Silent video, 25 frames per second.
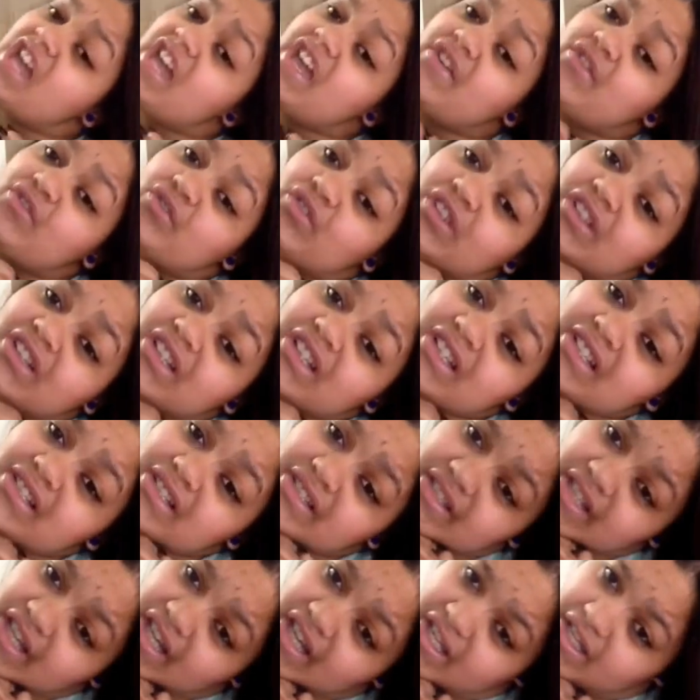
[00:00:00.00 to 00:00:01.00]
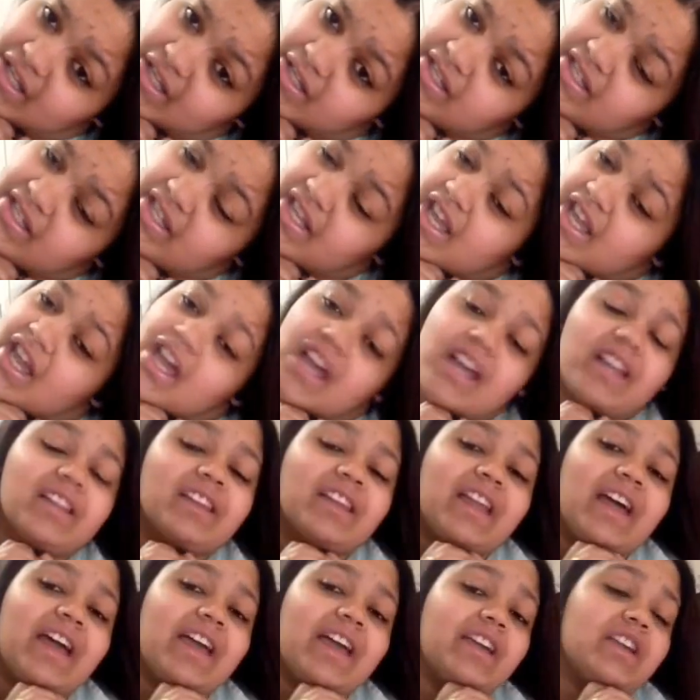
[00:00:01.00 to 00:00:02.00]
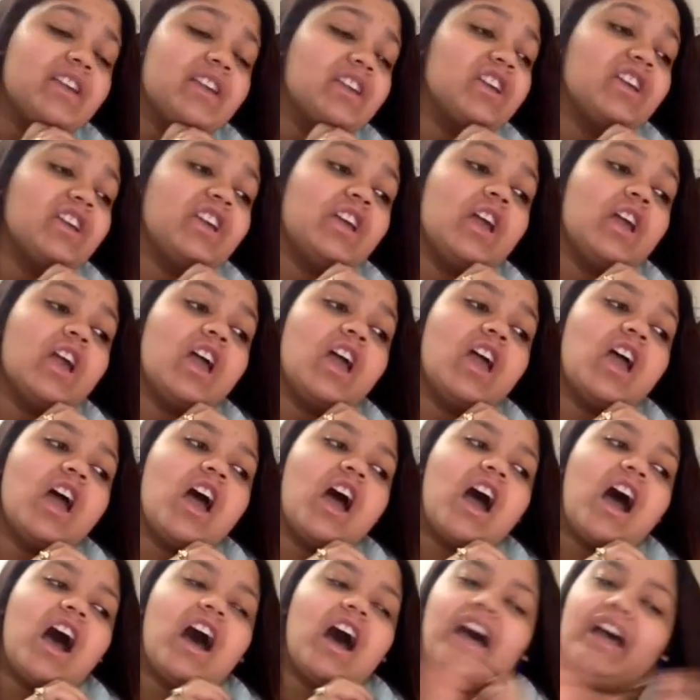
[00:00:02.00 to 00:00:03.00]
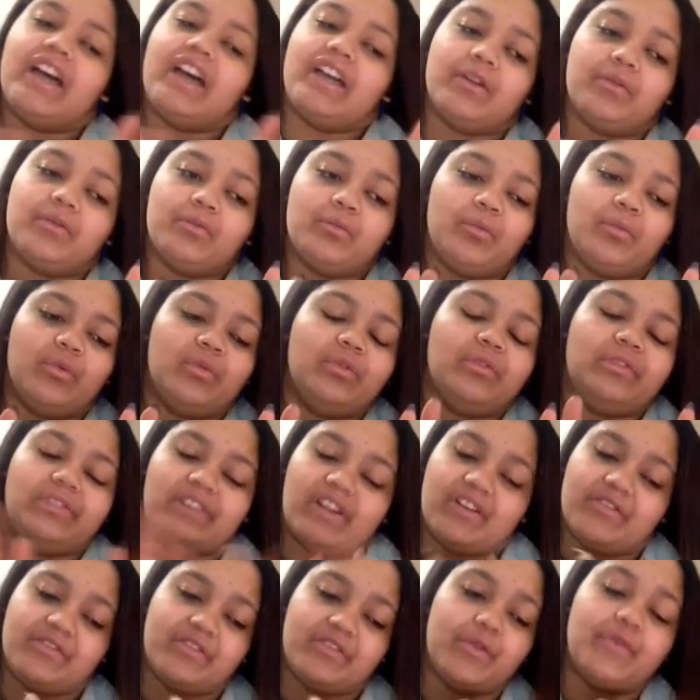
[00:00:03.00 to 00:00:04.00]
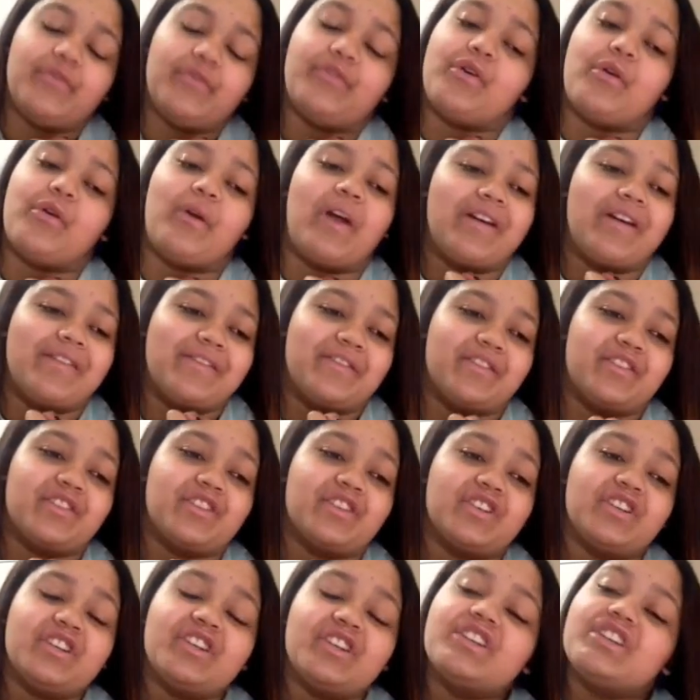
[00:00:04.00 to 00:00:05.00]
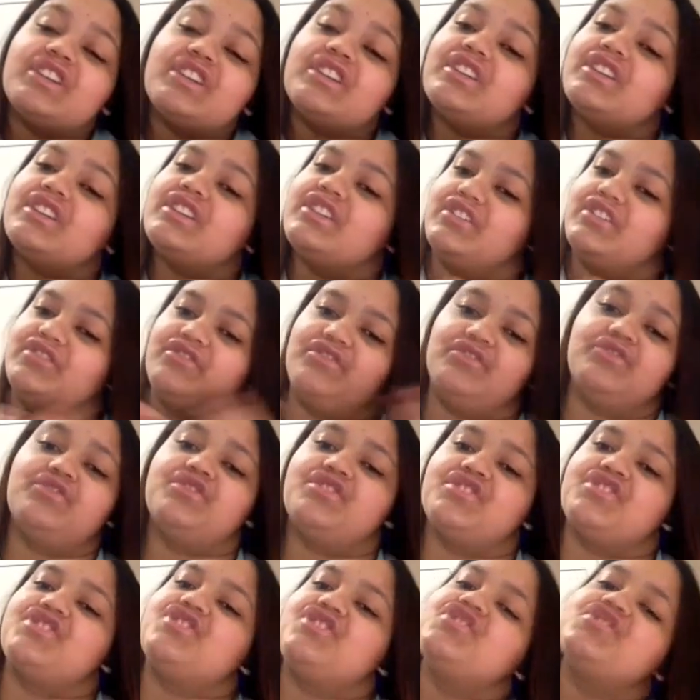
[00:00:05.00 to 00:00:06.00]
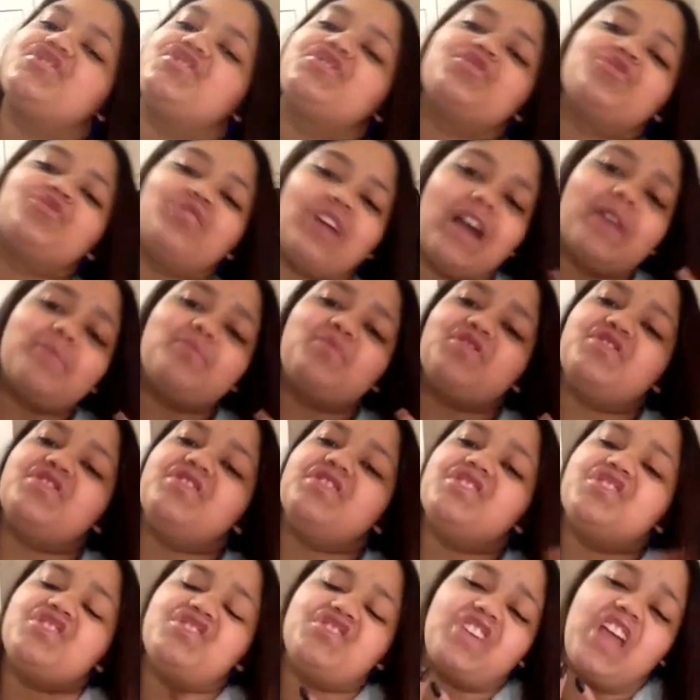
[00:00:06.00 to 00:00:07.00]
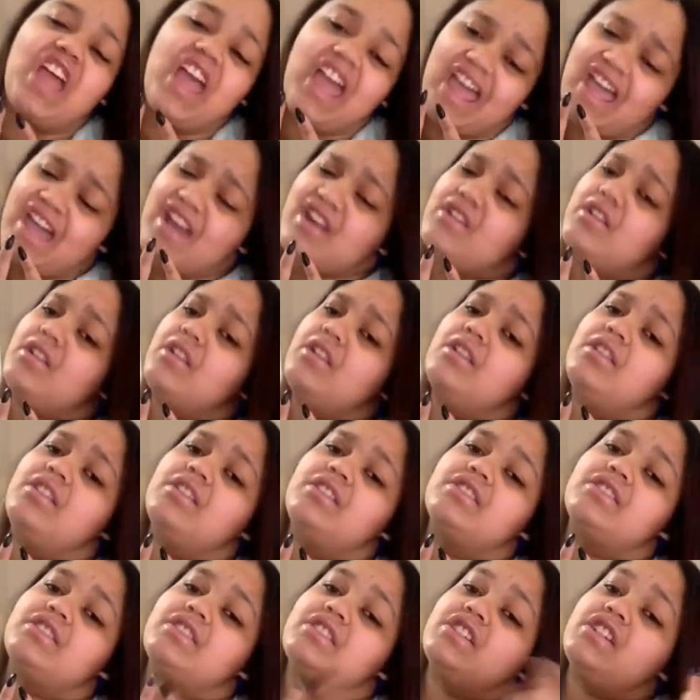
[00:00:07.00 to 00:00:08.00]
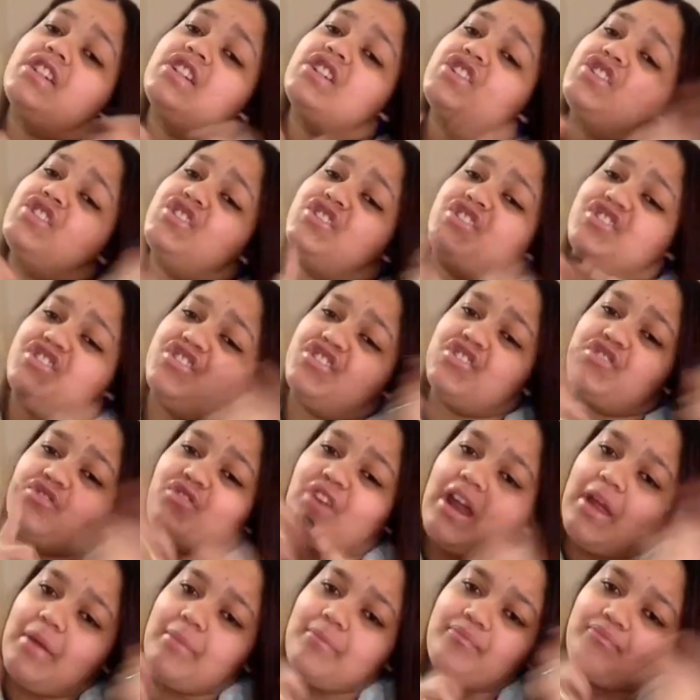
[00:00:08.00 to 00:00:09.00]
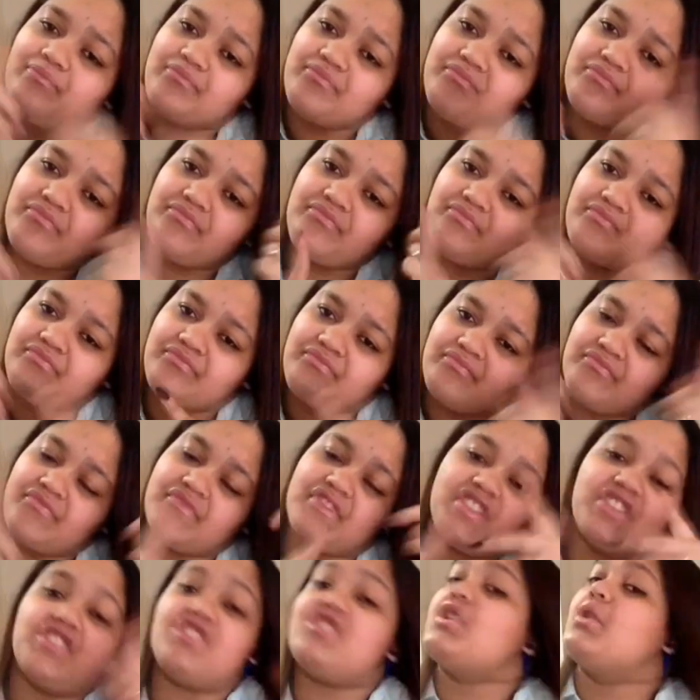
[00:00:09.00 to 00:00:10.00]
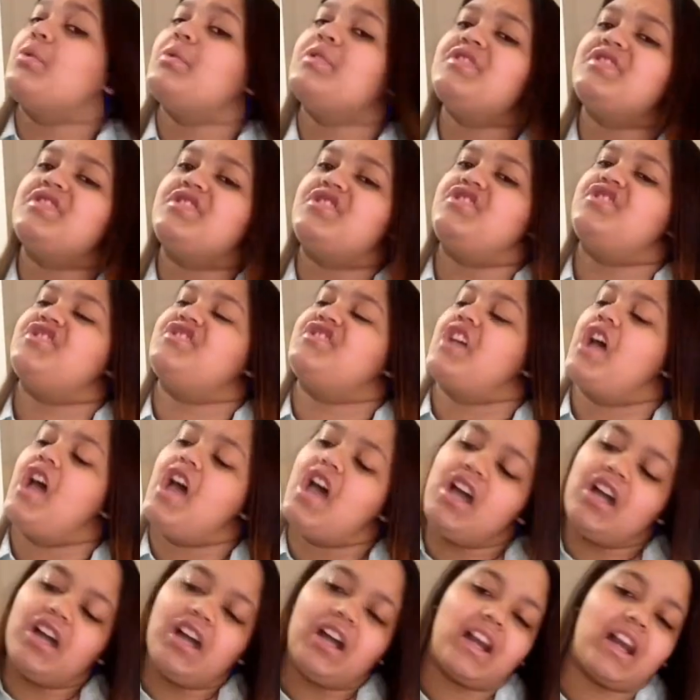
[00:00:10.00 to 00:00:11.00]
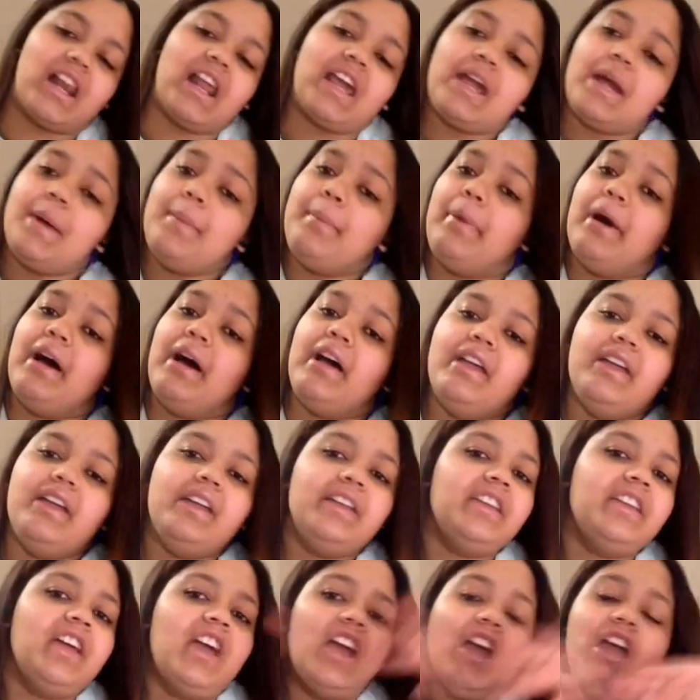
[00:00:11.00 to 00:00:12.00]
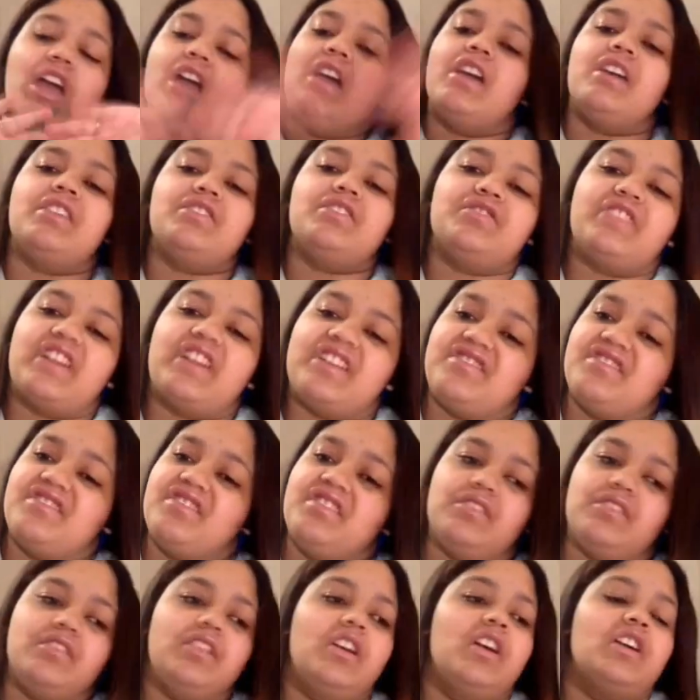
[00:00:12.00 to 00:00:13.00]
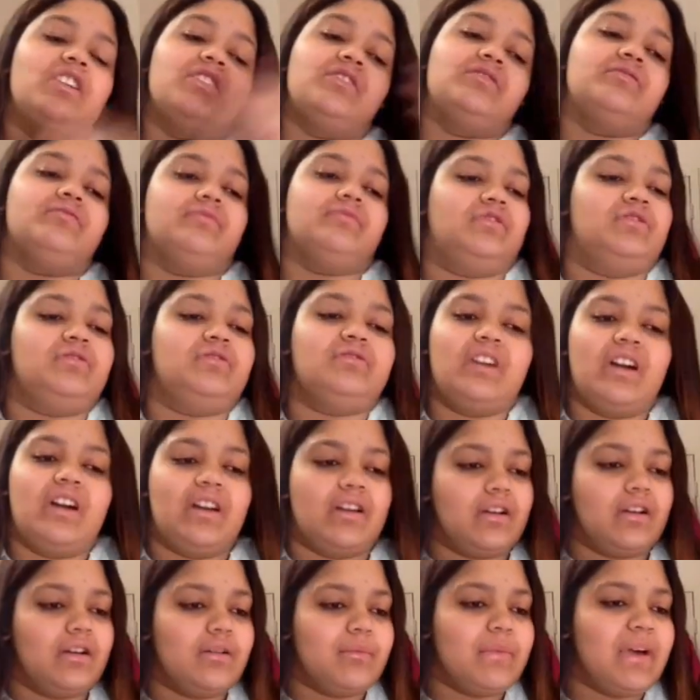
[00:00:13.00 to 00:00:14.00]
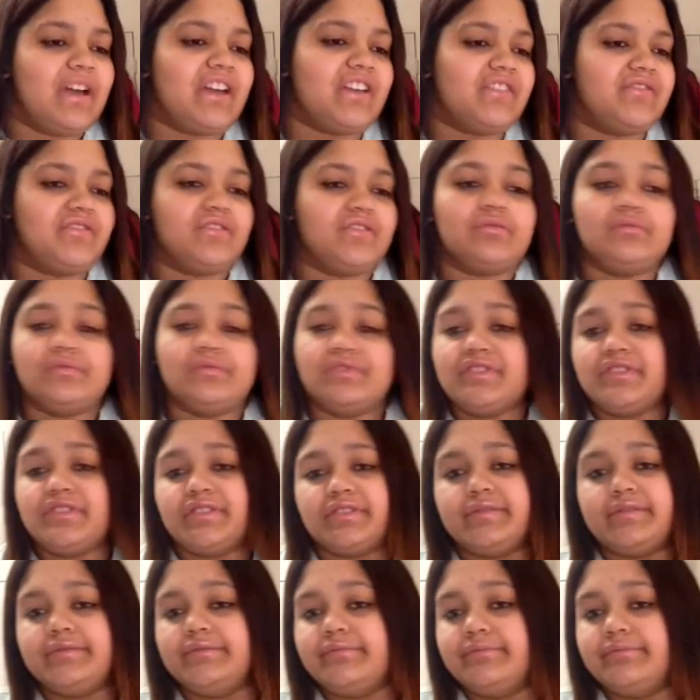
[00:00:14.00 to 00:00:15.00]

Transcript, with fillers: It really does. Like, I will love you forever if you just subscribe to this channel. Just subscribe. It's so easy. Just click a button and that's it. You don't gotta come back if you don't want to.